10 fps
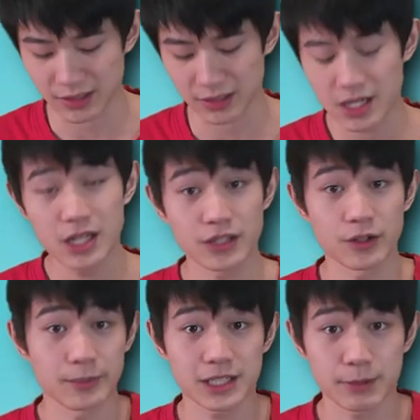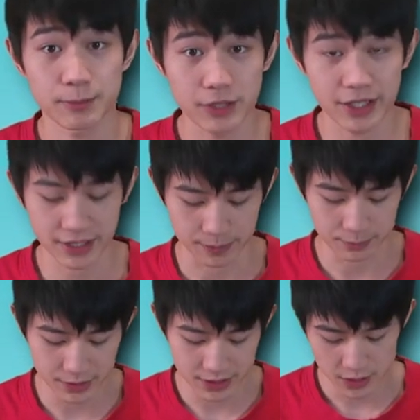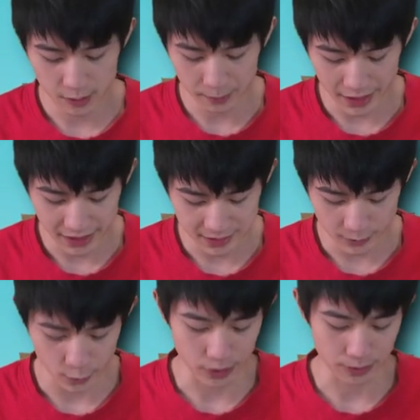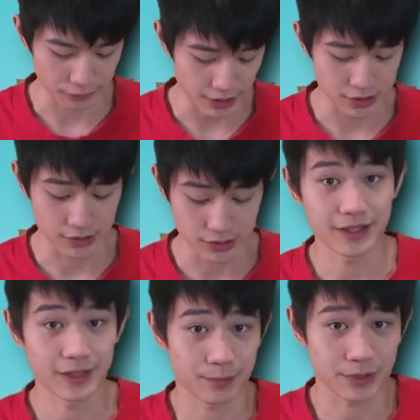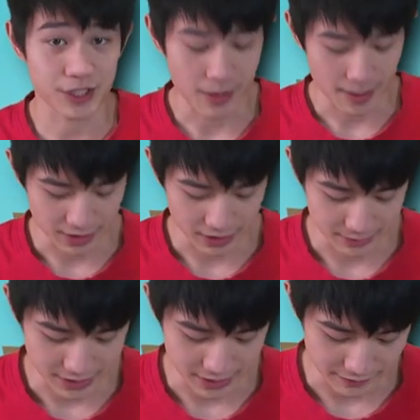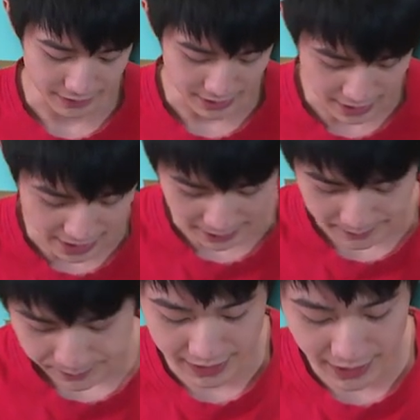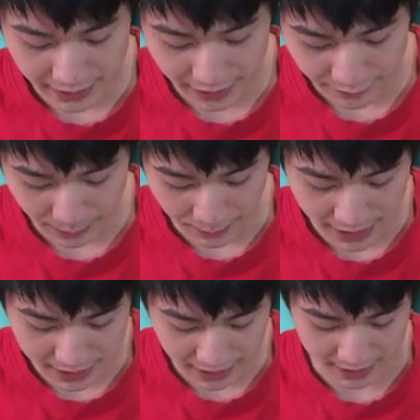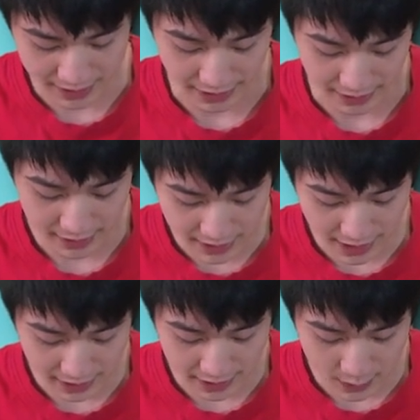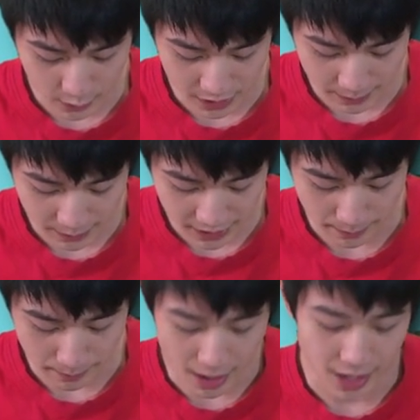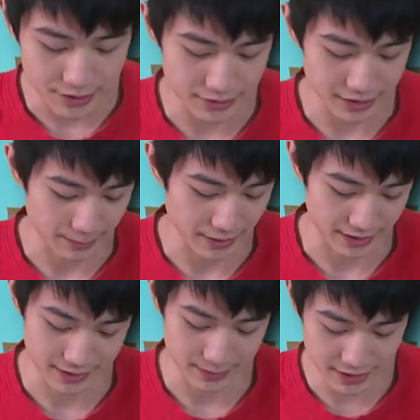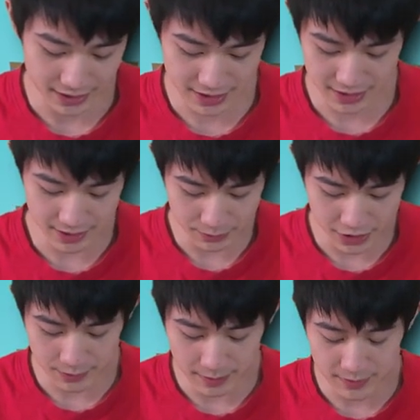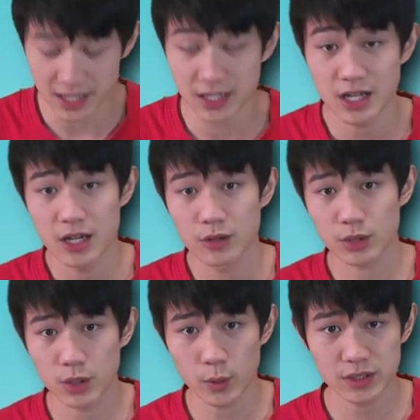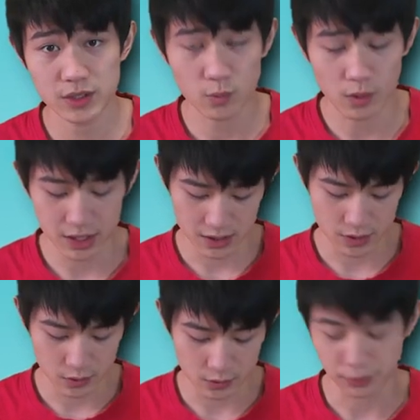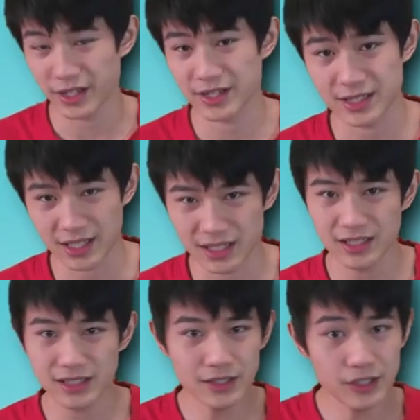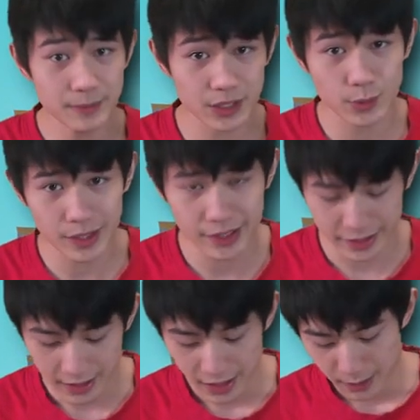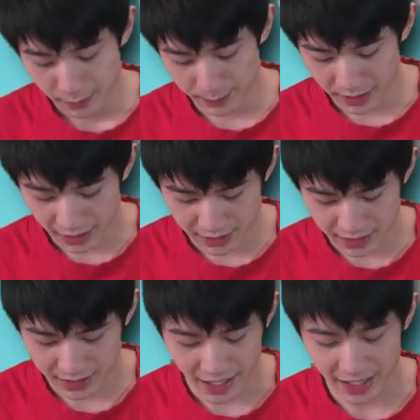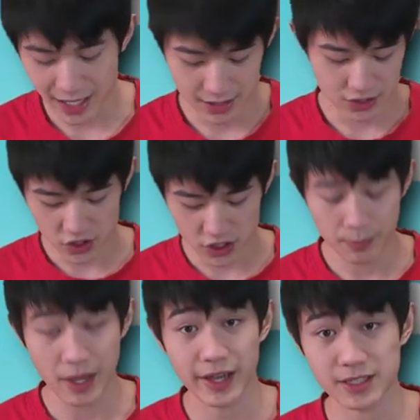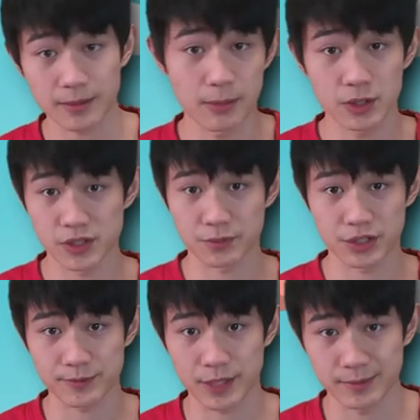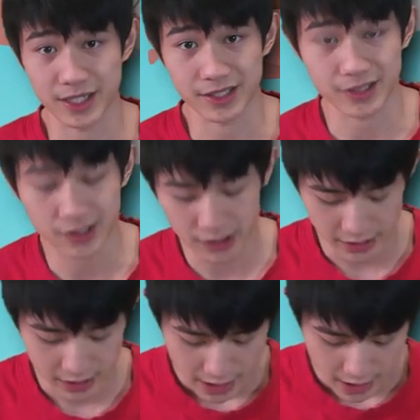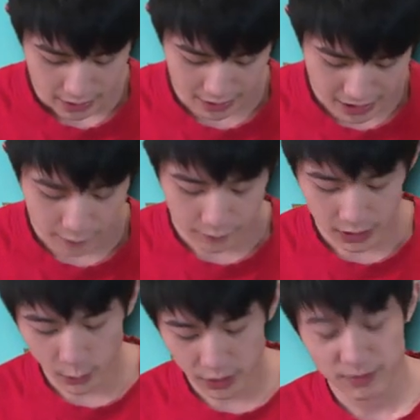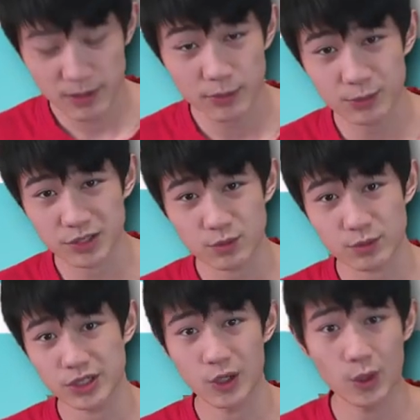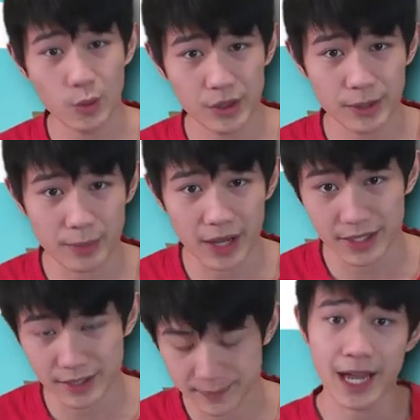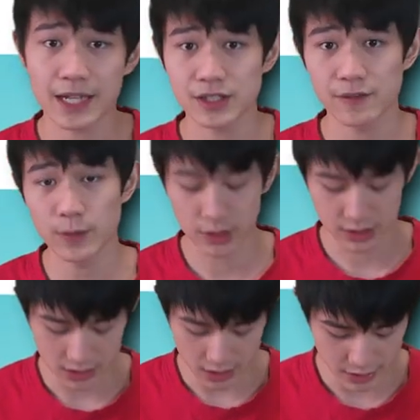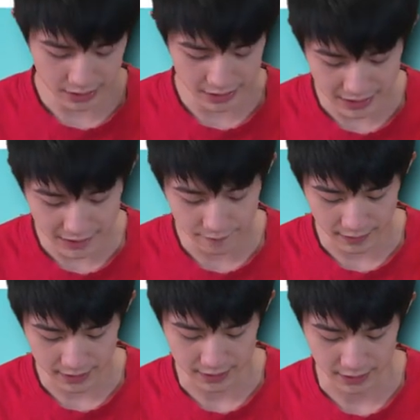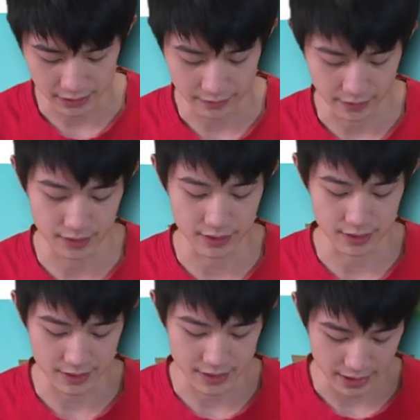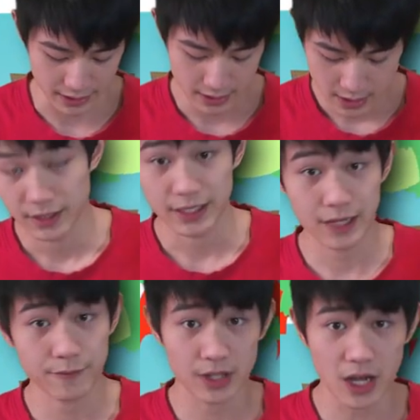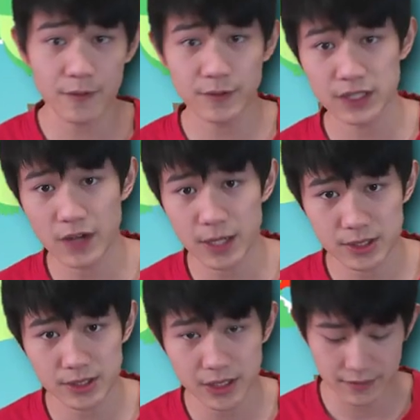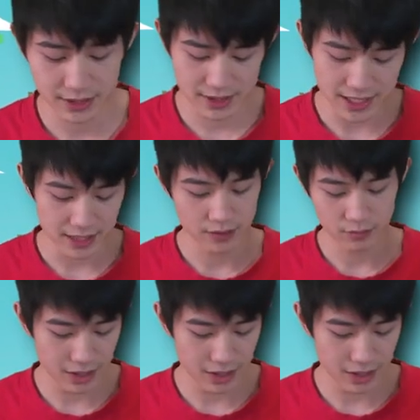that are, you know, meant to be played at the bridge to apply some quick pressure in the Bridge Bam element of this deck. Secondly, for the pacing of this deck, this deck is going to be moderately paced. Because it is a Bridge Bam deck, we're going to want to play this deck a little bit quickly, but because it's not as cheap as most Bridge Bam decks are, there are definitely going to be moments where you're holding back and actually focusing on the defense of this deck. Now, for the offensive options of this deck,